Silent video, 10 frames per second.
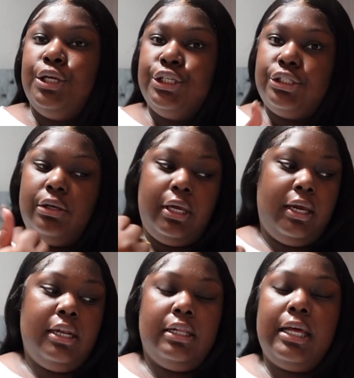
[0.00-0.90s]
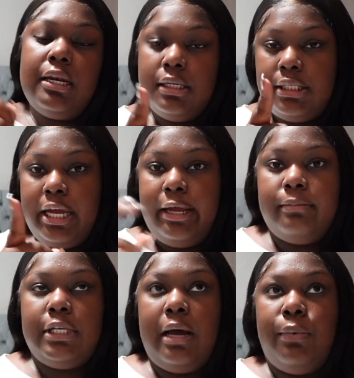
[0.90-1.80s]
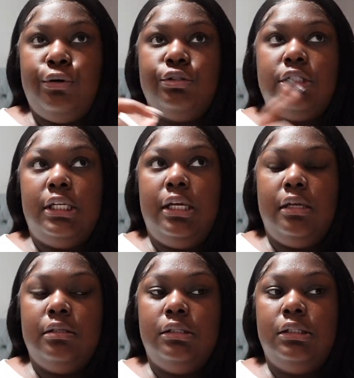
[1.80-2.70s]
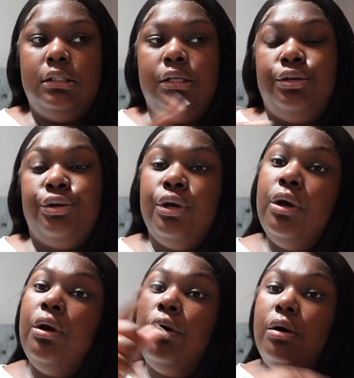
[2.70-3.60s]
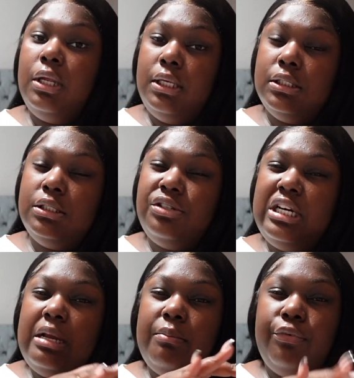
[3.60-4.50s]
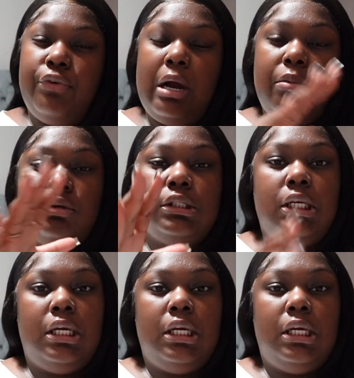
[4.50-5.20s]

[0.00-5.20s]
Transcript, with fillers: So yeah, and a lot of the times I post things on Instagram before I post it